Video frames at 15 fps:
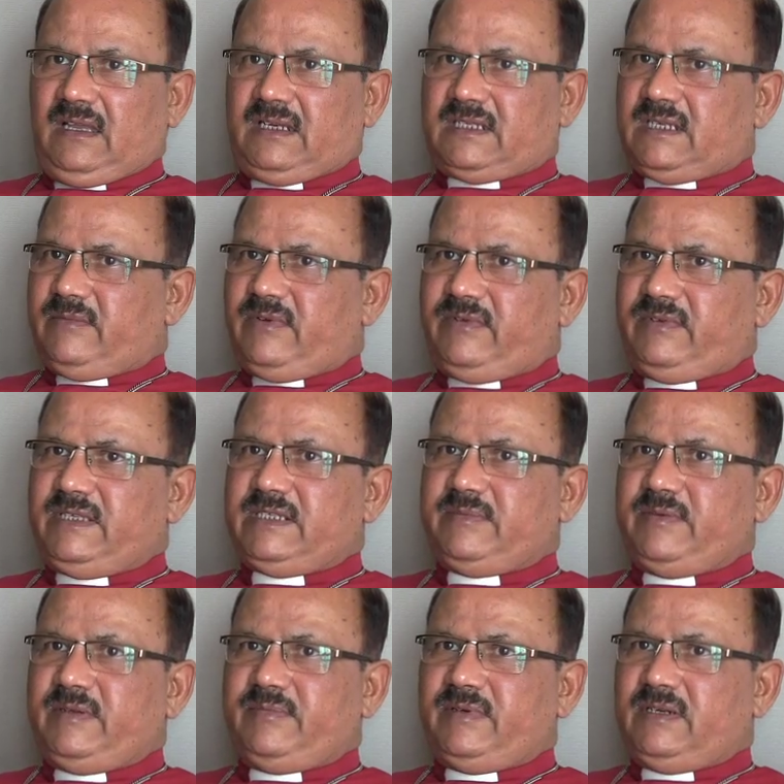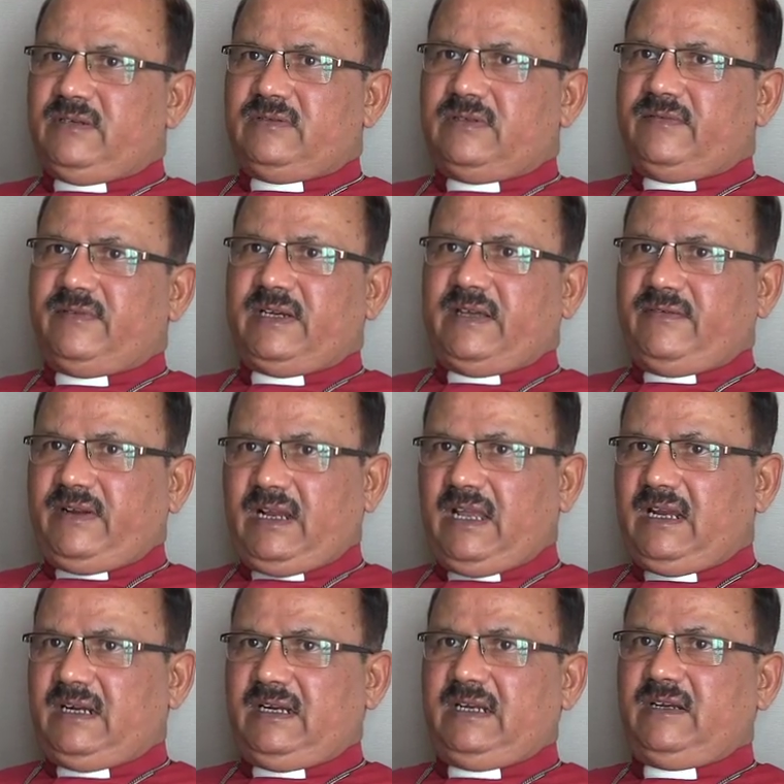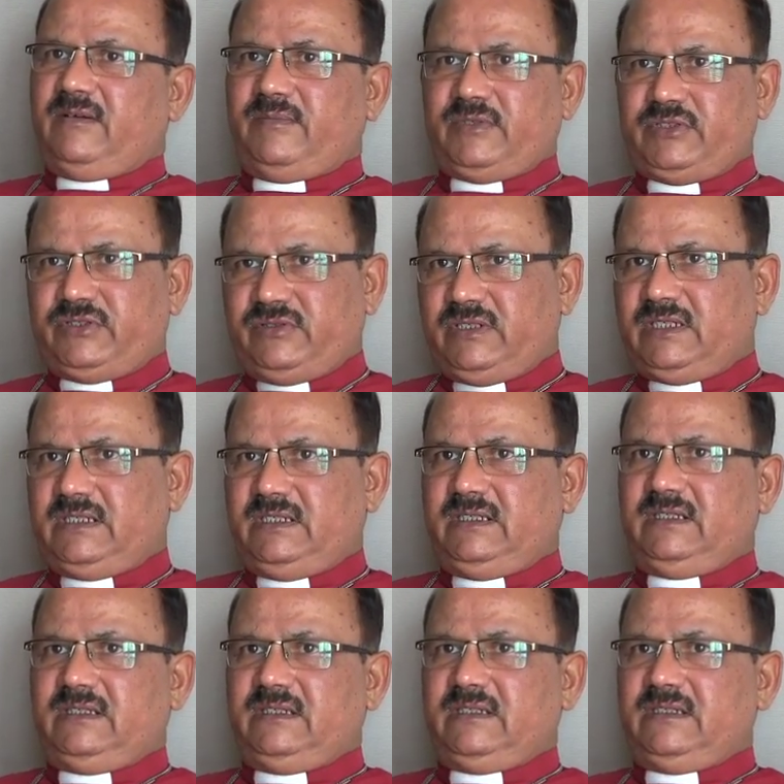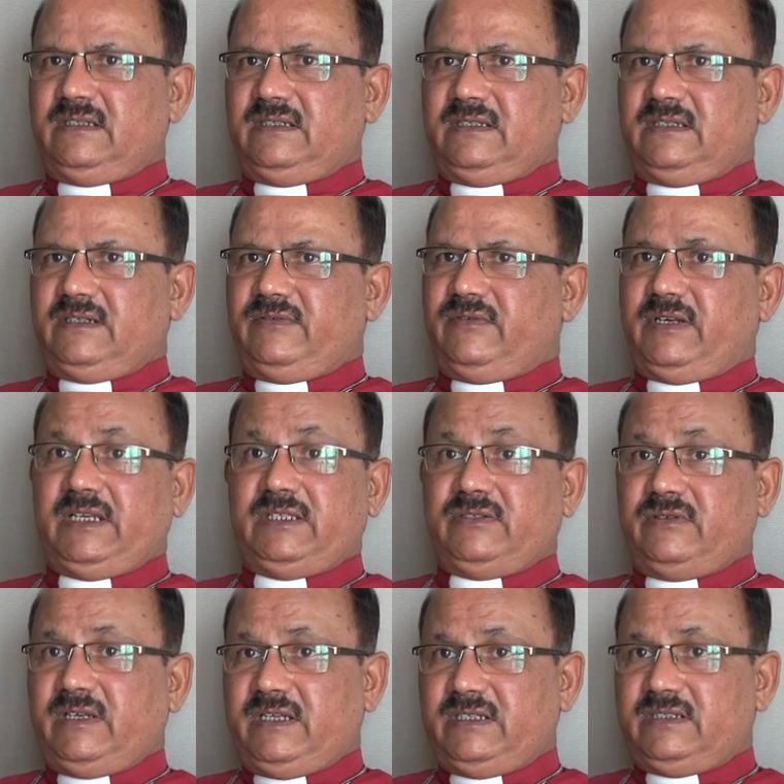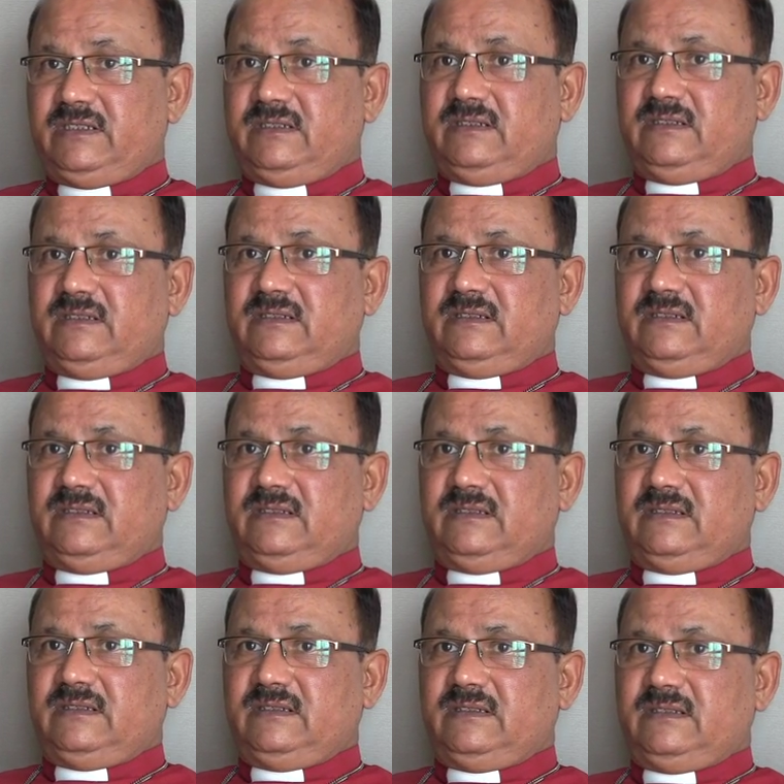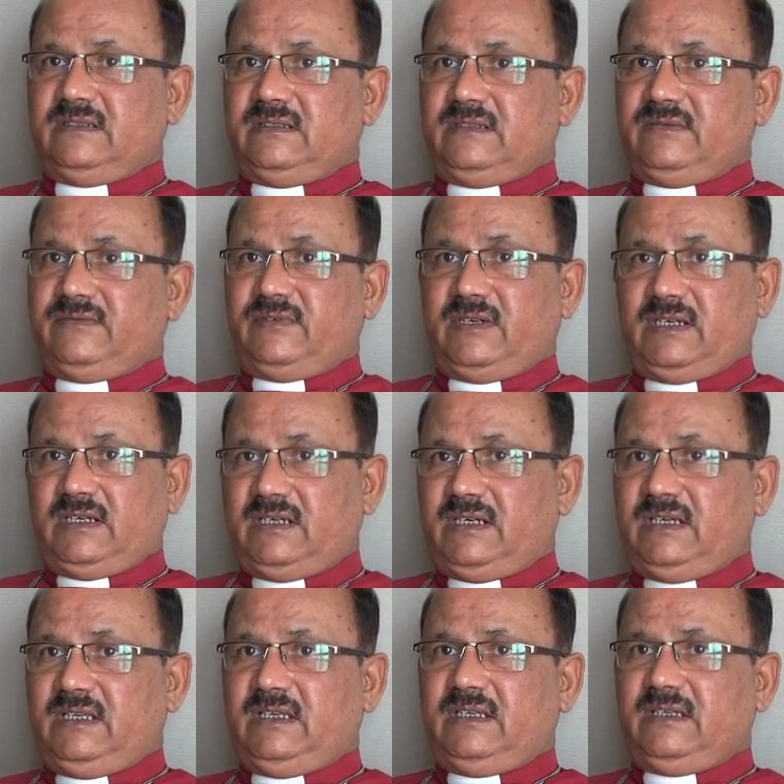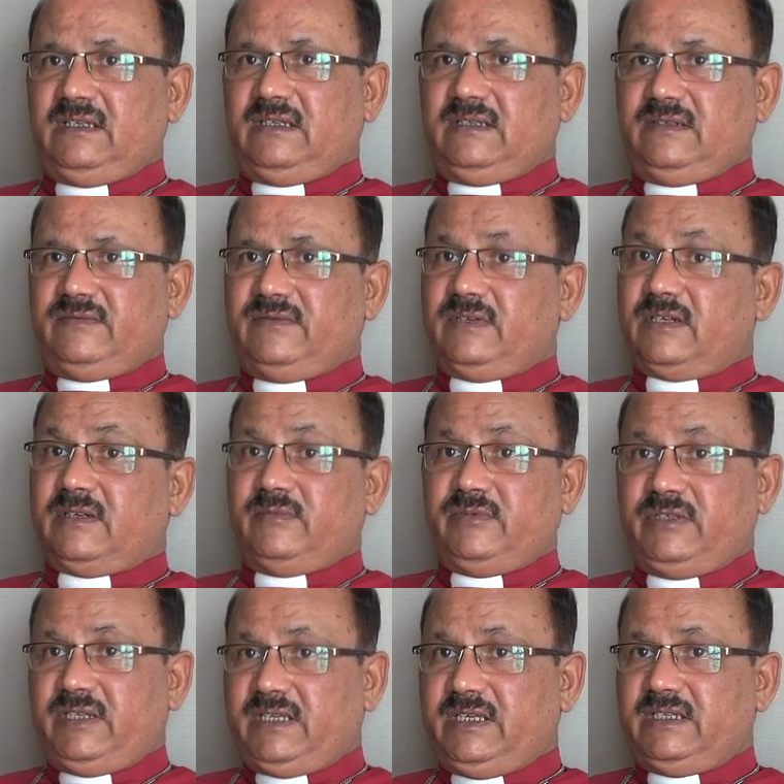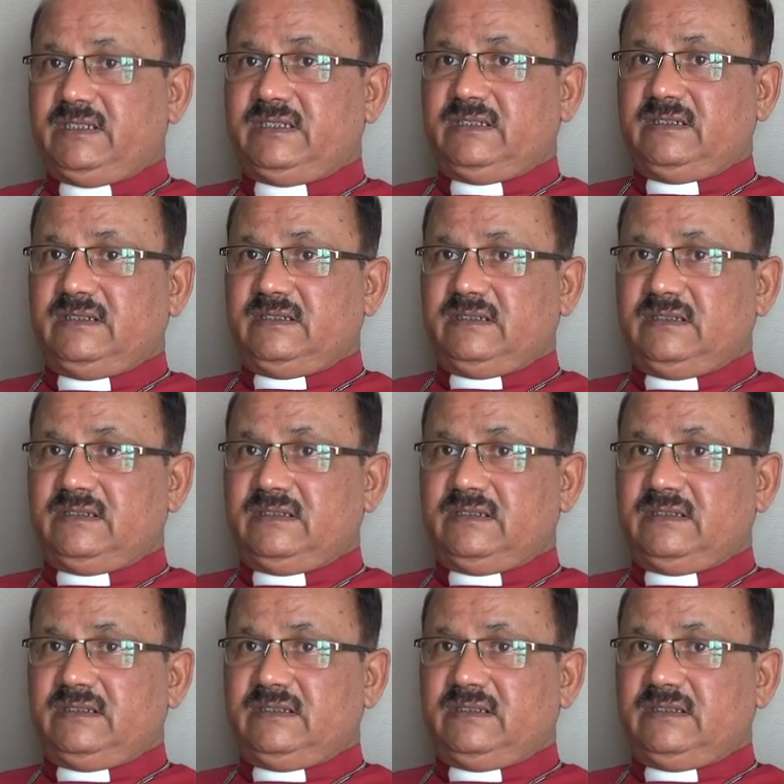And some of these people who have never had an opportunity for education, for learning, for communication,